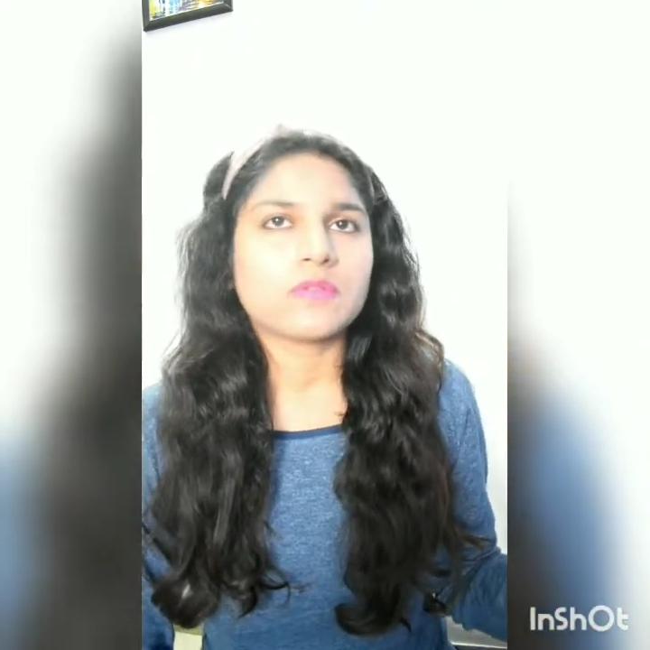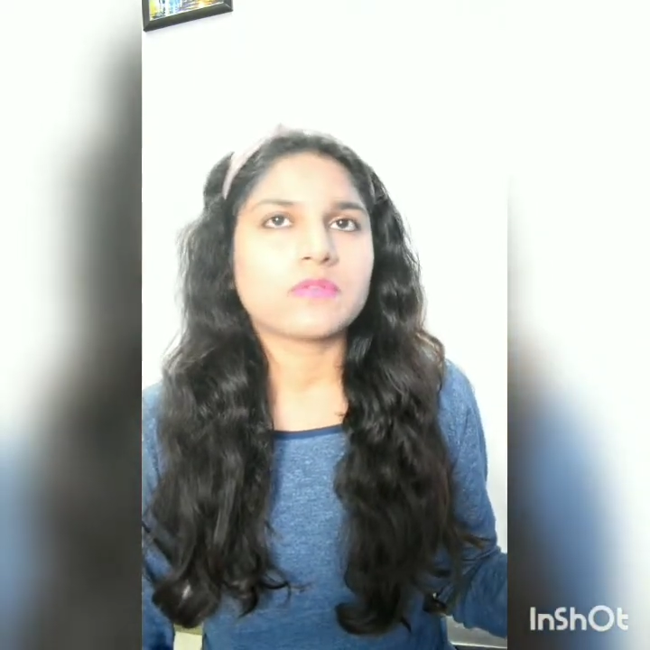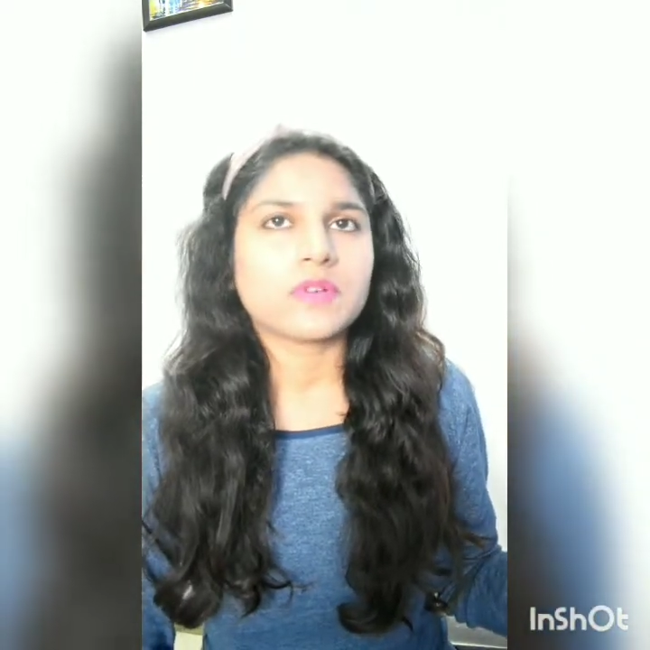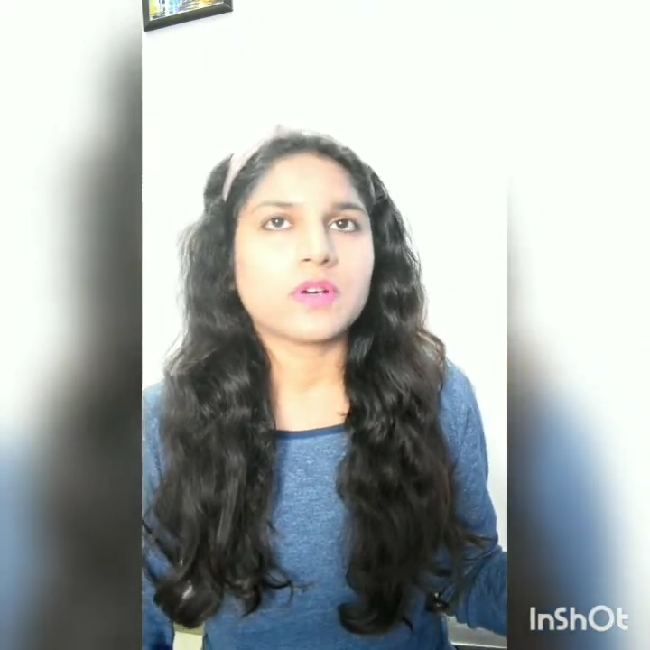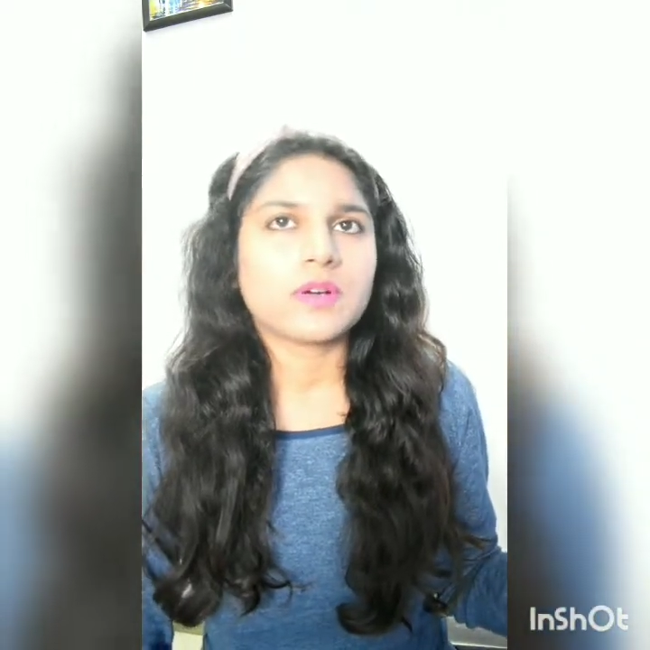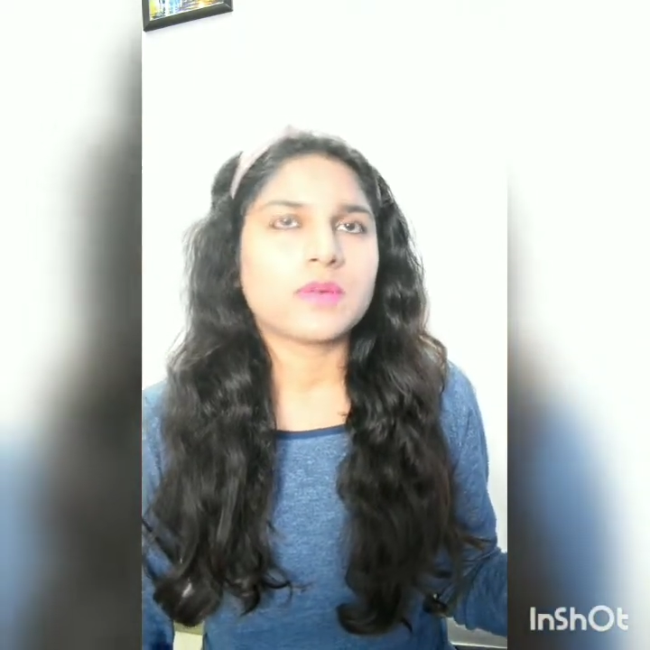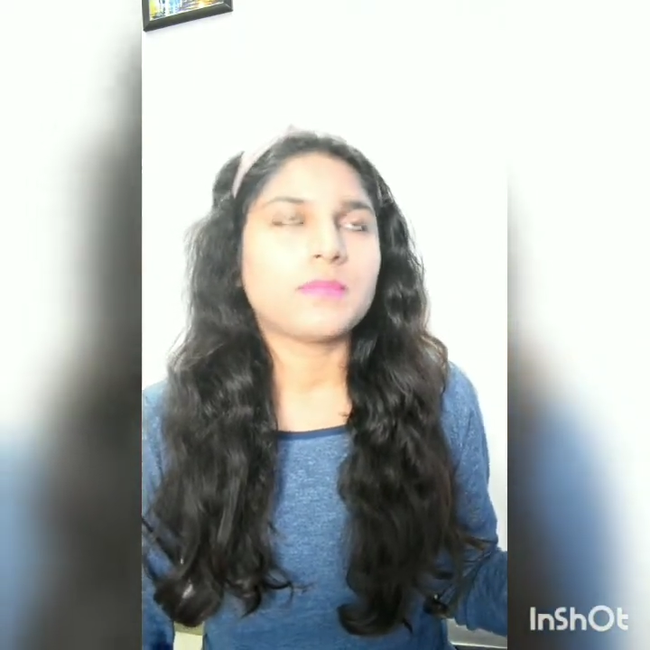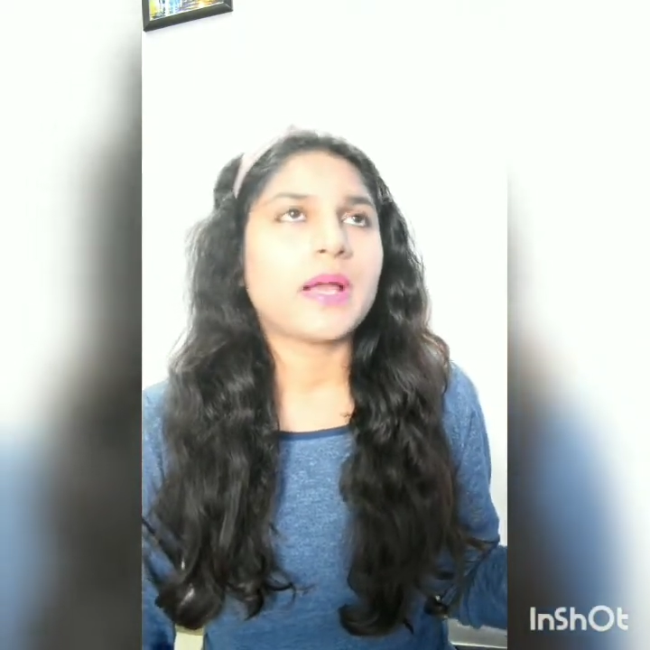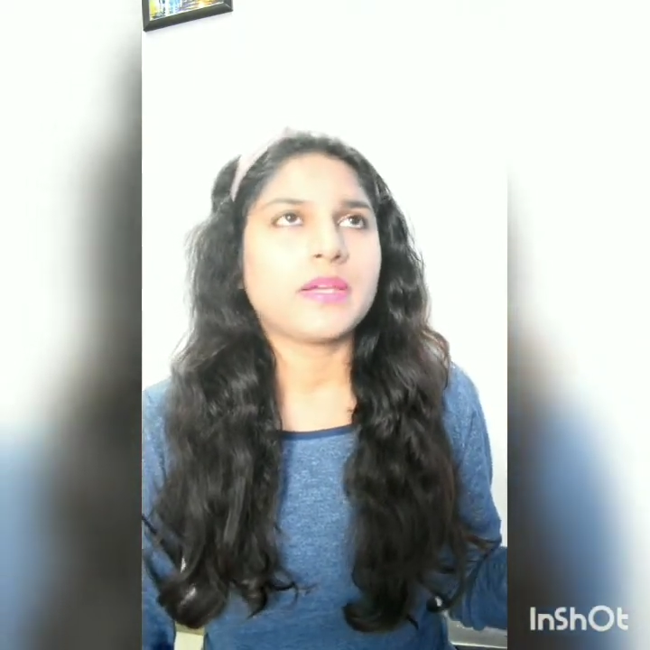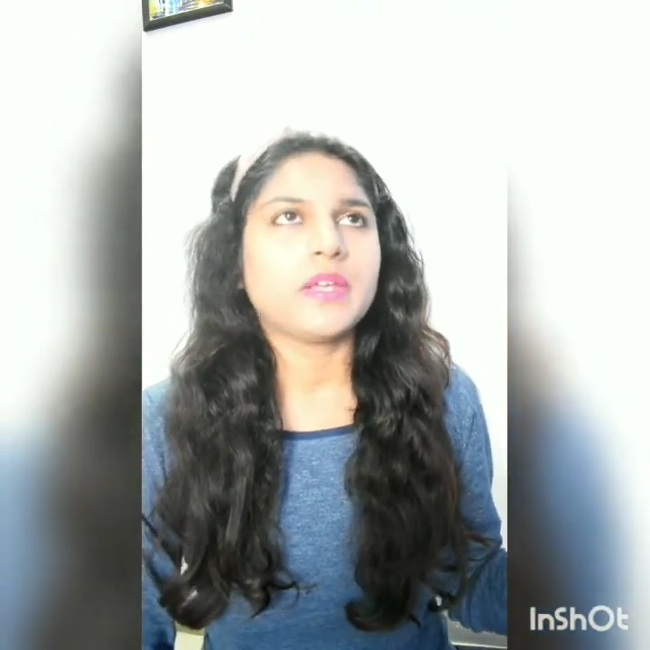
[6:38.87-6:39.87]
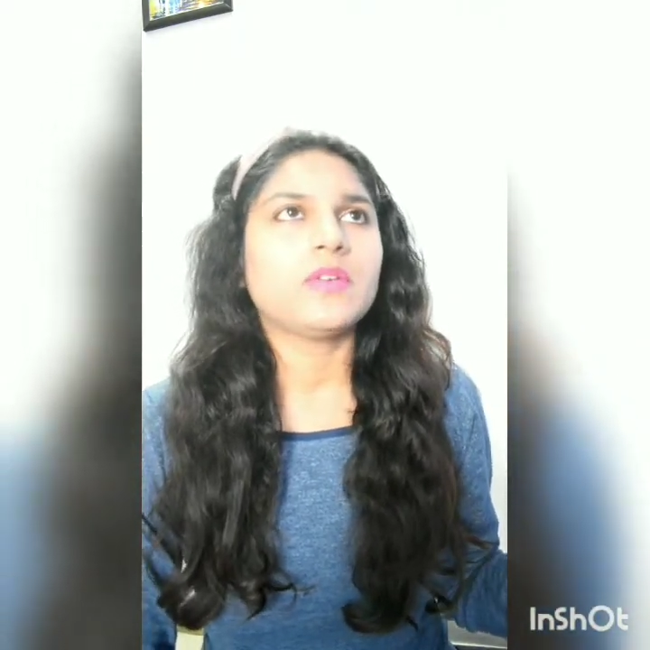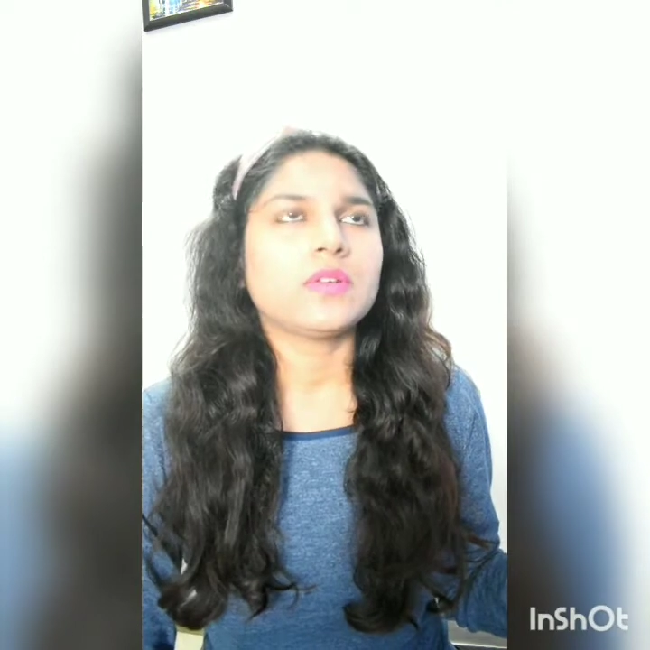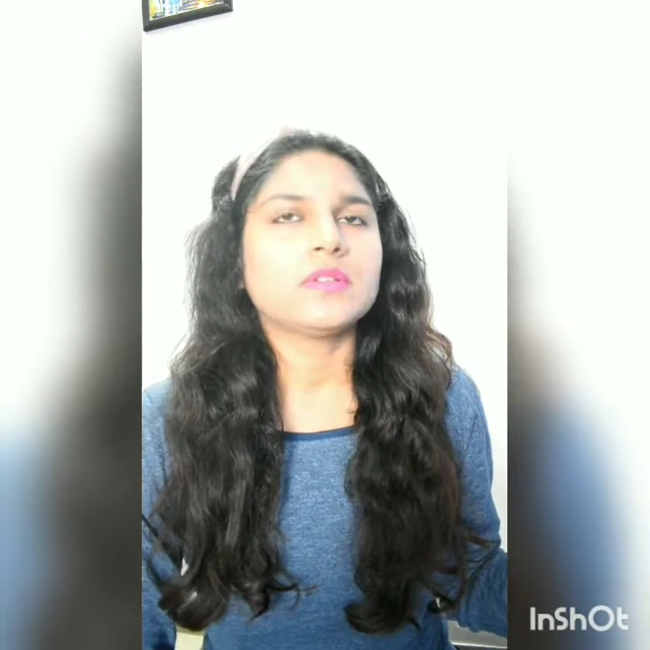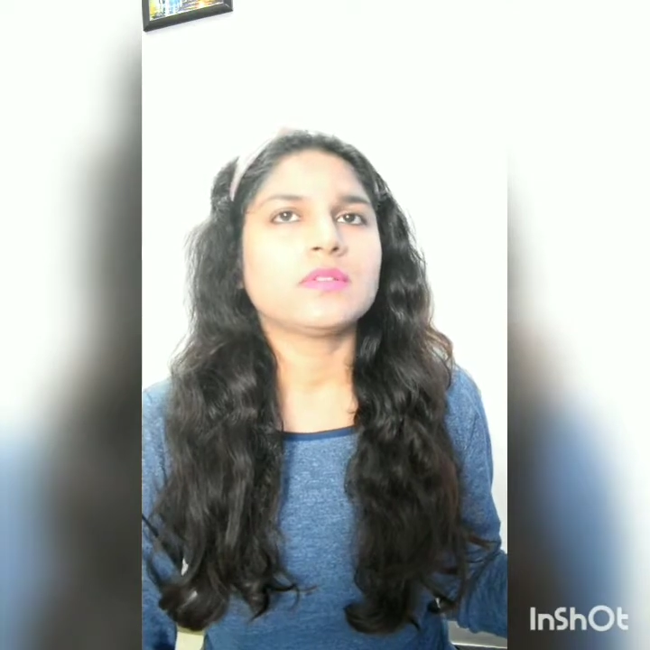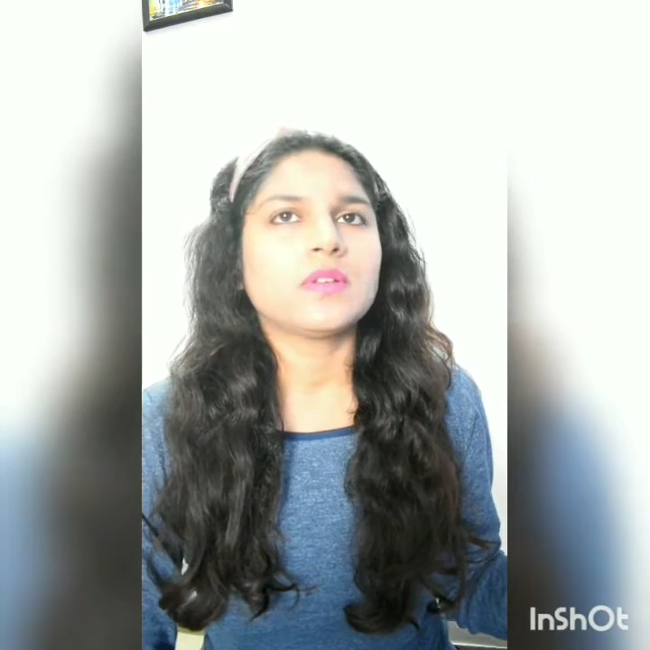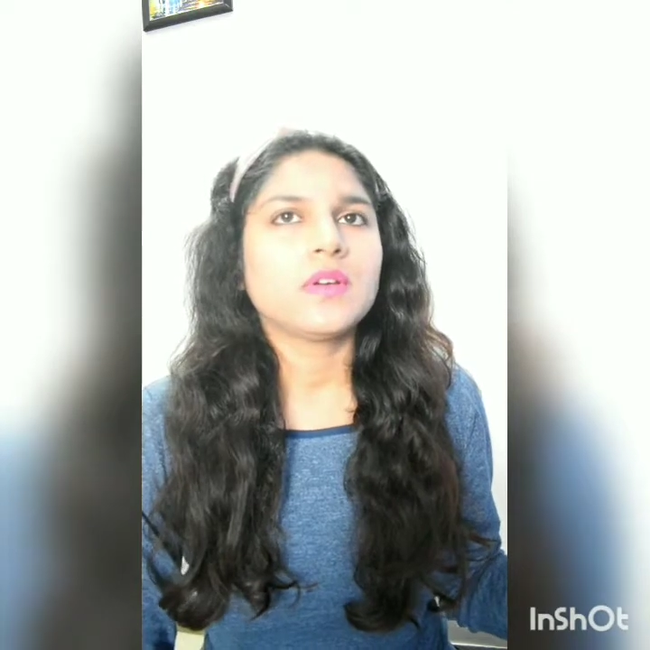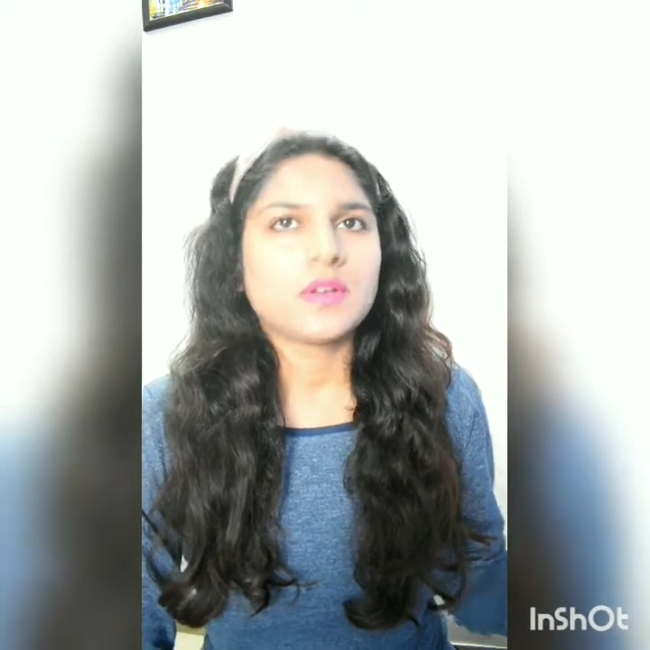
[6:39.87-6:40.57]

of uh, money on